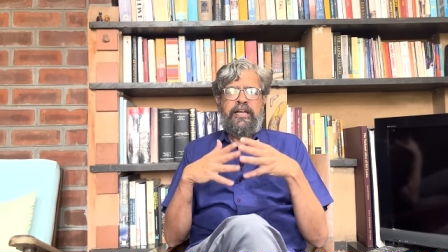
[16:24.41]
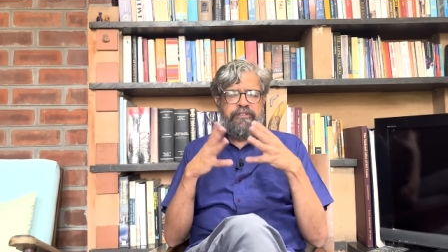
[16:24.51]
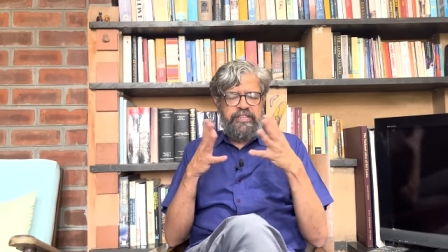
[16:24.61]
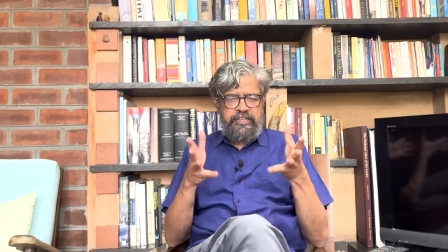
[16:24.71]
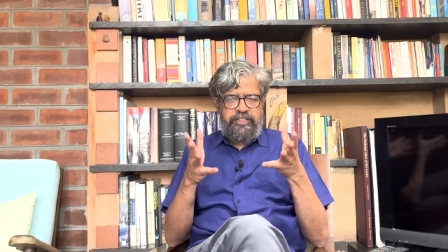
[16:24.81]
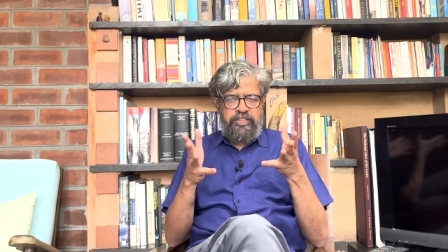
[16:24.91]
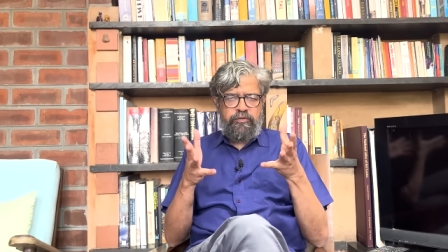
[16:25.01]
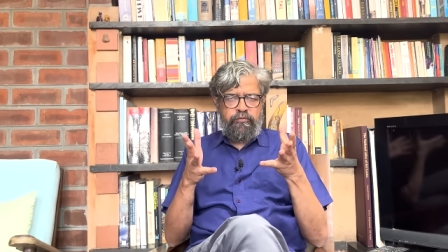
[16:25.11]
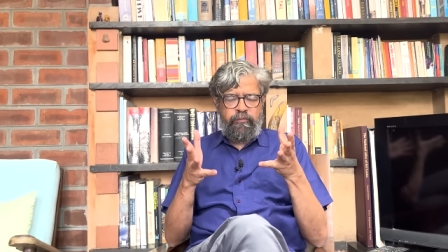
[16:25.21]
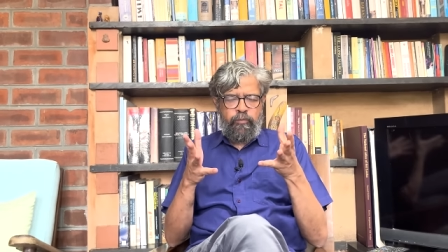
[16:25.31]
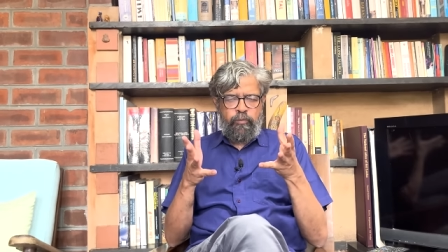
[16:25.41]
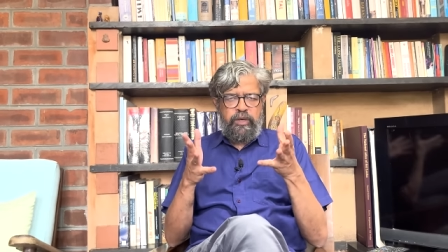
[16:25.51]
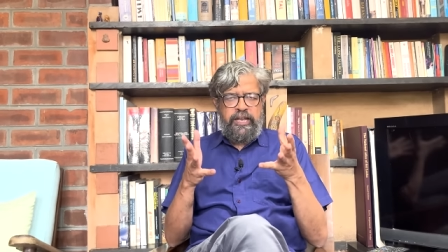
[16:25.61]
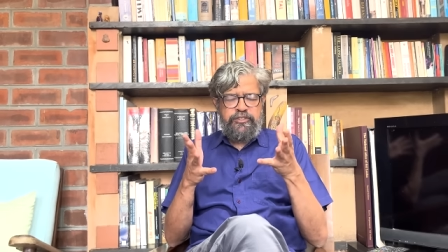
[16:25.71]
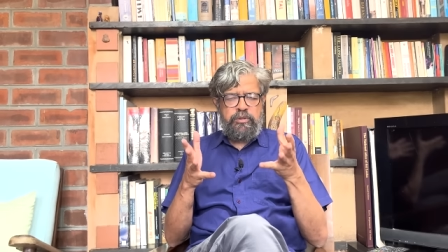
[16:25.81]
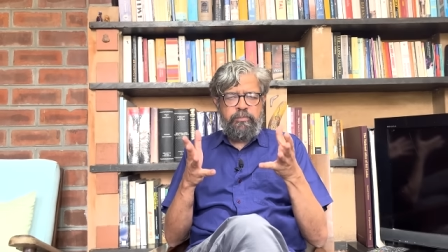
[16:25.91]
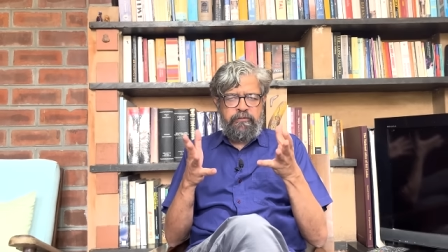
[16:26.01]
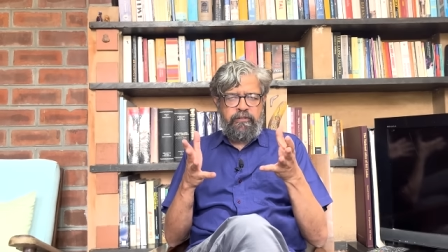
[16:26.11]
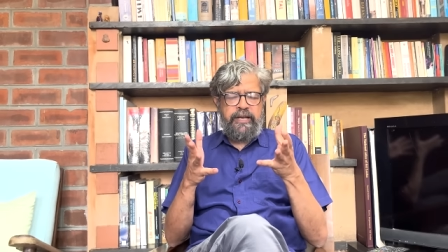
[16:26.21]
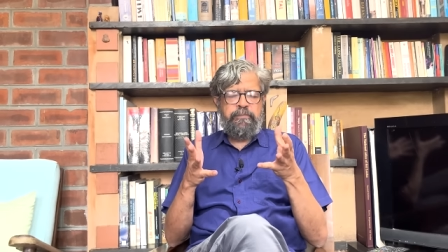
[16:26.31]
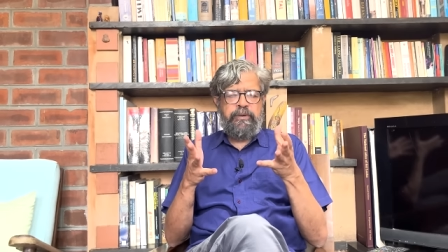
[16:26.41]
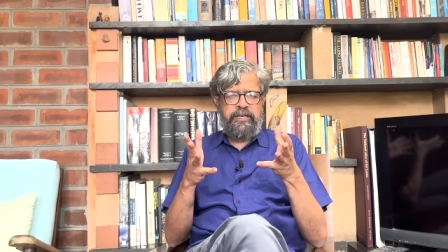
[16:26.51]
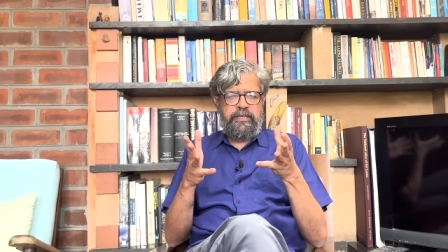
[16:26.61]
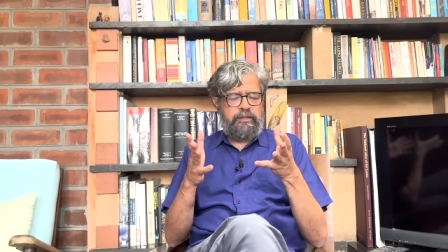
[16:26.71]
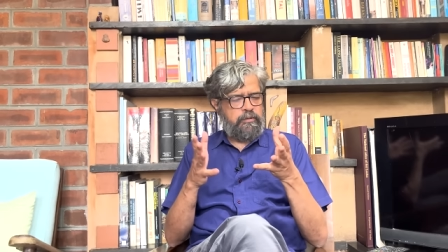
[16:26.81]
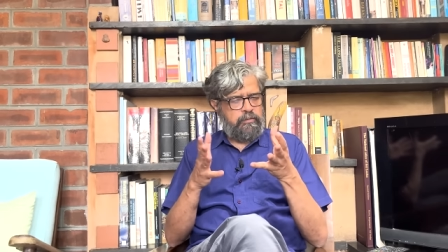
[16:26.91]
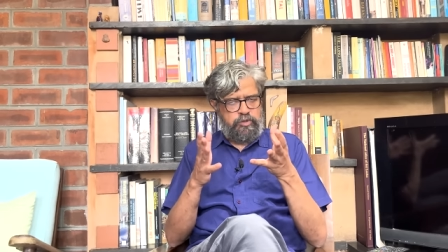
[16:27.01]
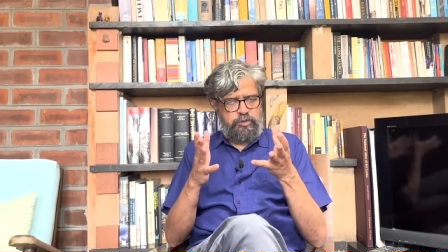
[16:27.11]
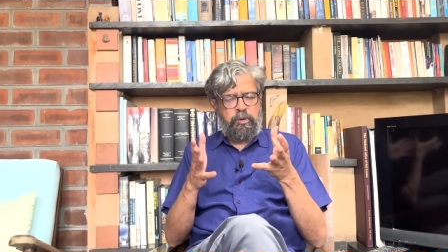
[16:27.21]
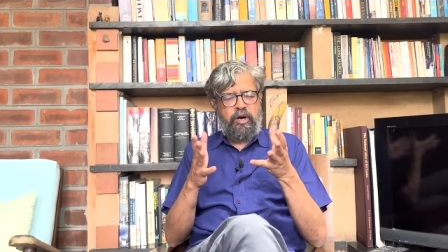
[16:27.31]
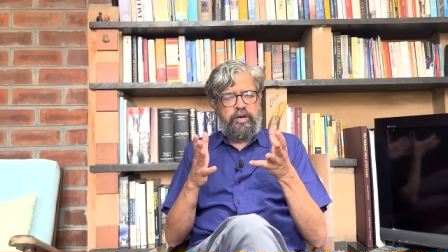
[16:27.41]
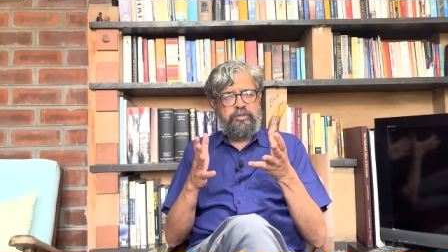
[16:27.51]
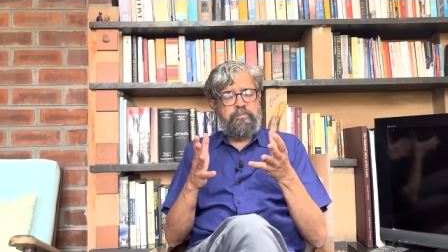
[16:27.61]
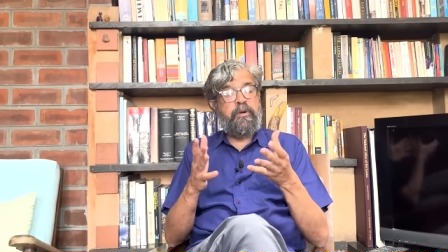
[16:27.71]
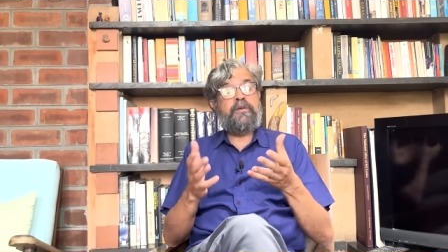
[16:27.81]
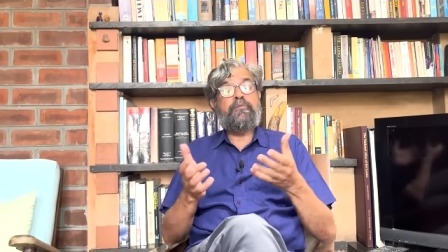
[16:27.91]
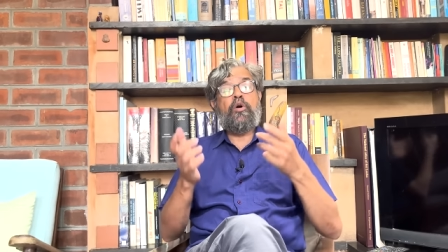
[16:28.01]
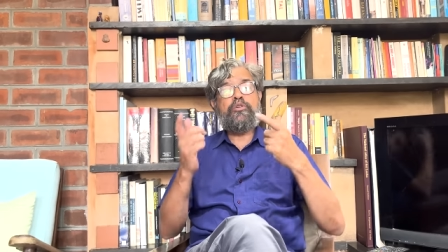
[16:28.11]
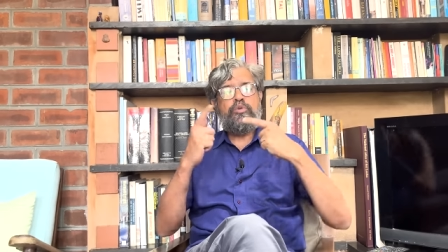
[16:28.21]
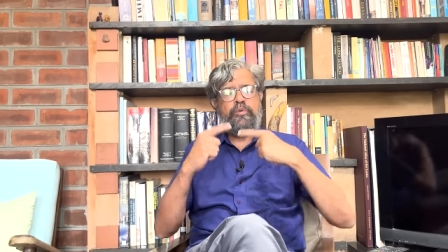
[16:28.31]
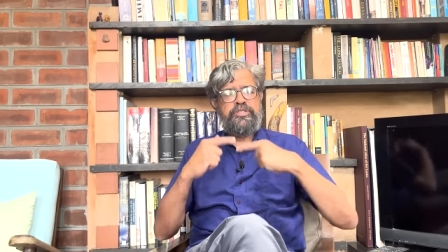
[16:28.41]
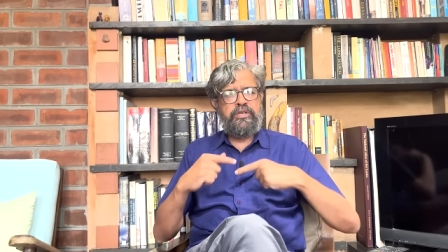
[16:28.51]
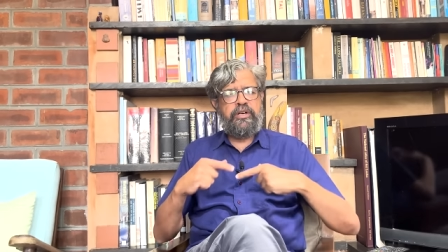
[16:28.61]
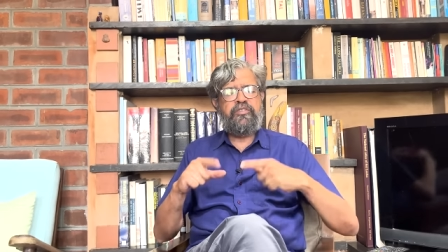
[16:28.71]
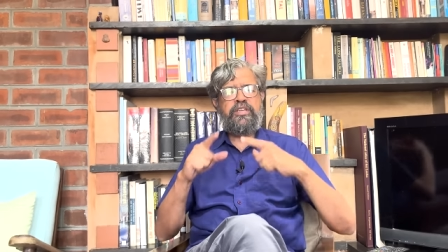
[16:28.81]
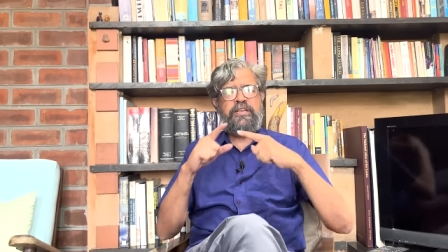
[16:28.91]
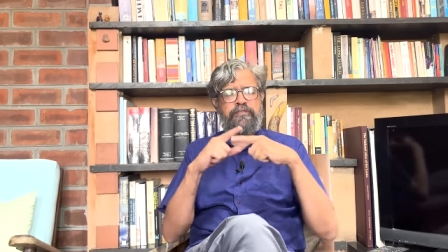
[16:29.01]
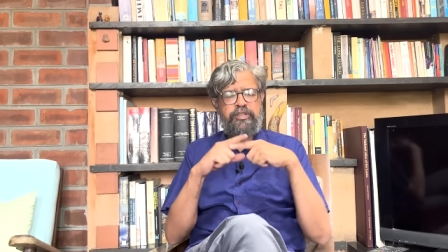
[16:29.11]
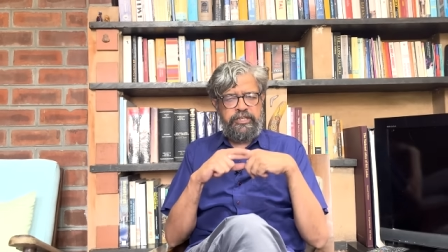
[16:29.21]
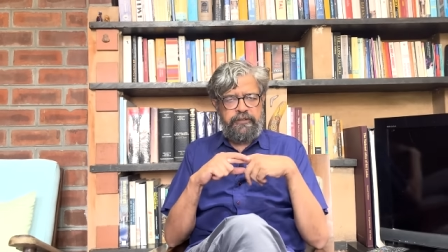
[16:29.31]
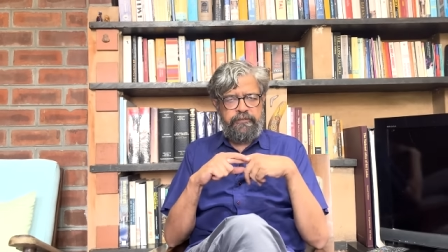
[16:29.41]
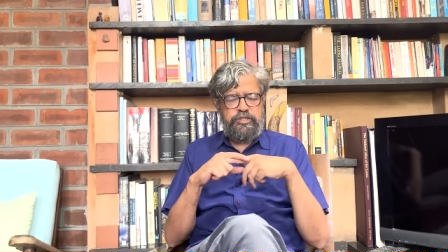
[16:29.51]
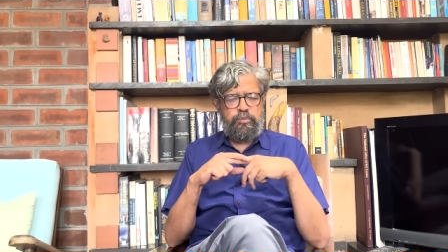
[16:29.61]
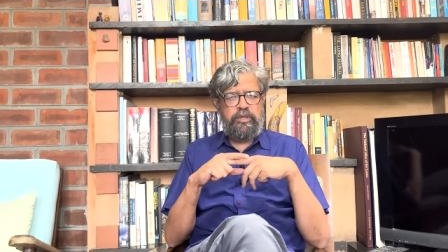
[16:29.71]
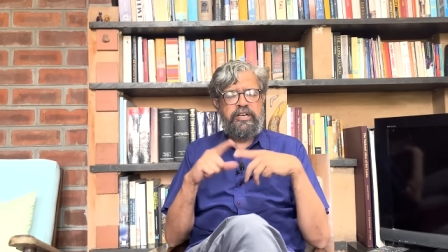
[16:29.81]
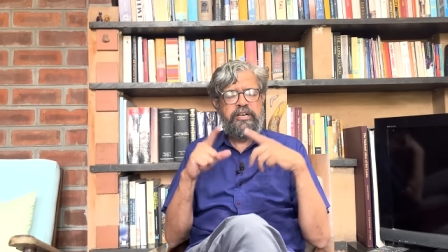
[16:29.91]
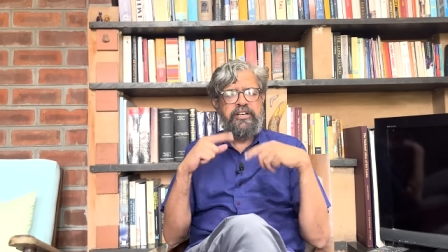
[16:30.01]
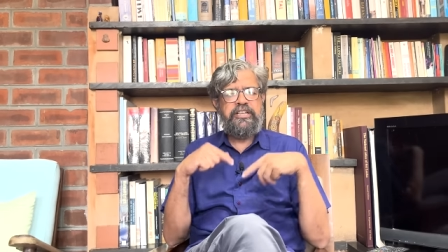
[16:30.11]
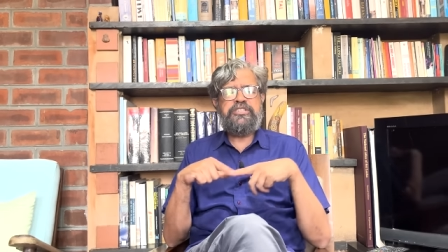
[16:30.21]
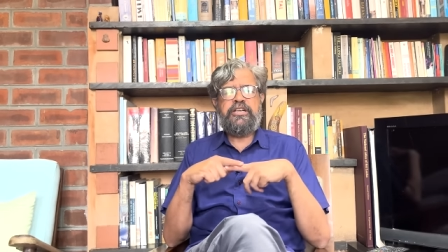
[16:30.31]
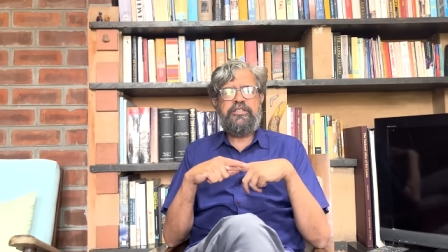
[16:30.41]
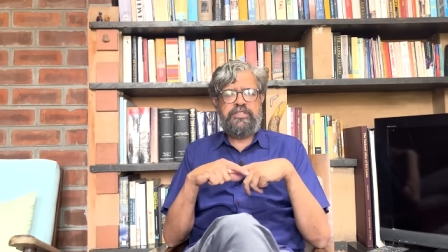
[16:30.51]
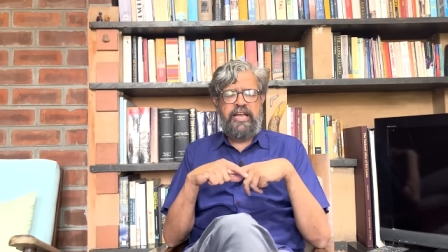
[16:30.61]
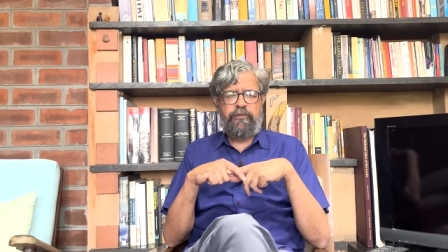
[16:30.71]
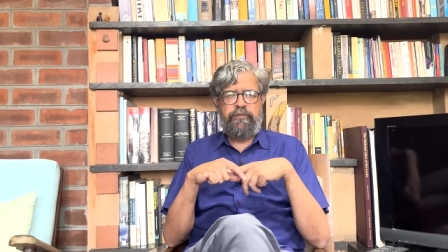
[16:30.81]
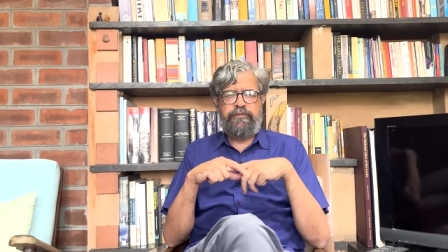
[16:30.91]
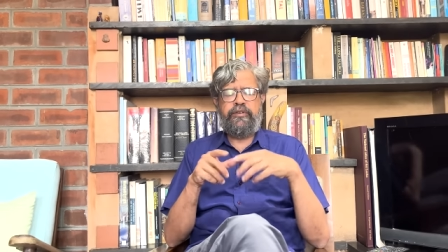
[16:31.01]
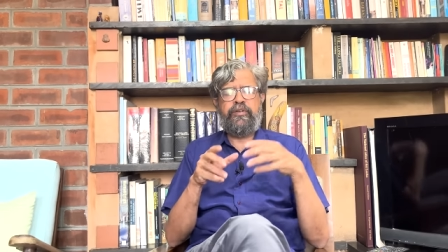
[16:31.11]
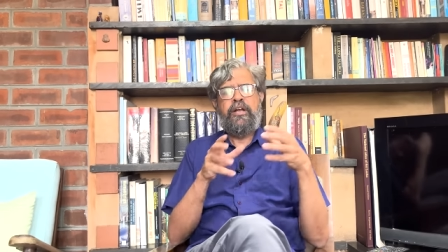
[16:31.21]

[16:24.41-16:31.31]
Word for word: We need these lakes to be vibrant spots, but also which receive treated wastewater and recharge the aquifers.